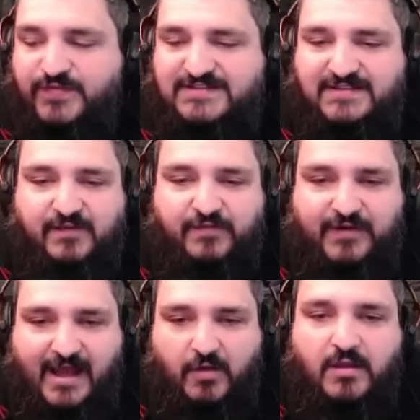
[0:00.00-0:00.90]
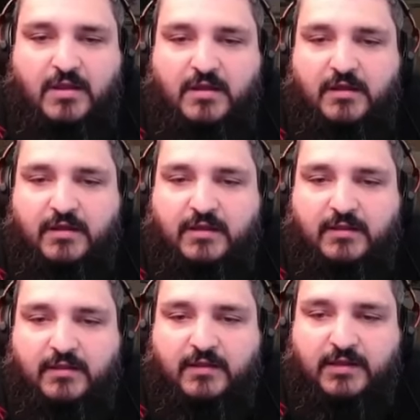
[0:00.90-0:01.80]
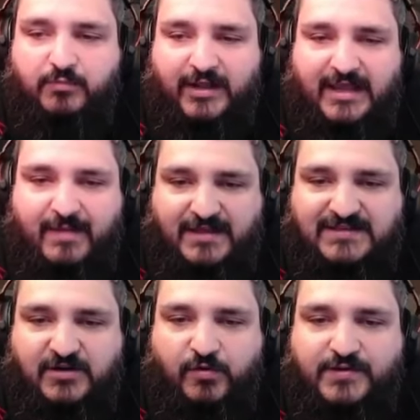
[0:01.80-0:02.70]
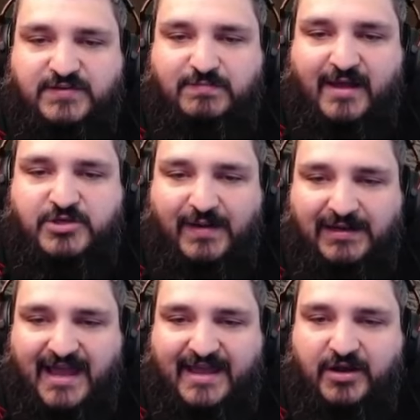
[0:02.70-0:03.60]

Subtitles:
in there for now. Gonna bring in my tier 1 smudge, my lighter,